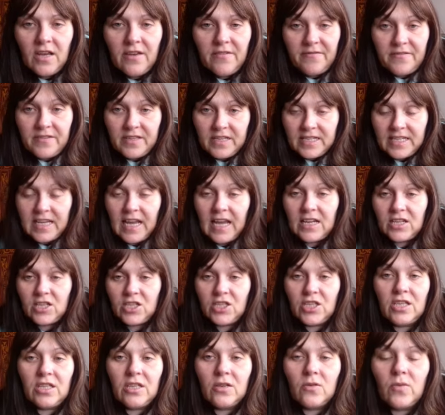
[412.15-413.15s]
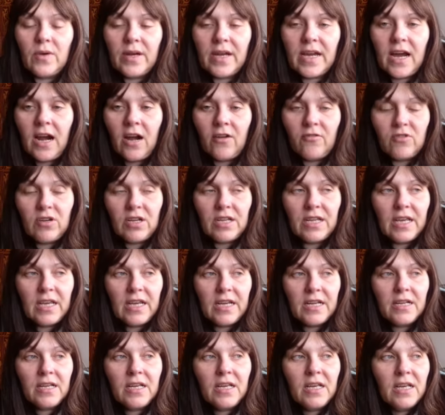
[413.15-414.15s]
for the tax year that we're currently
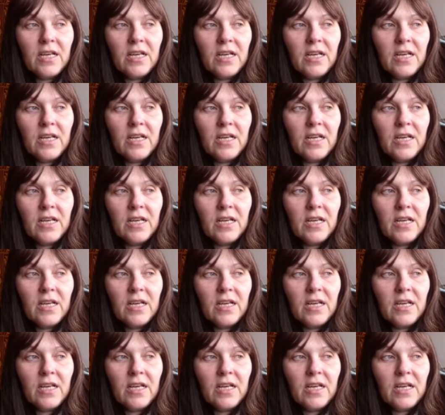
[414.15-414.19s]
in,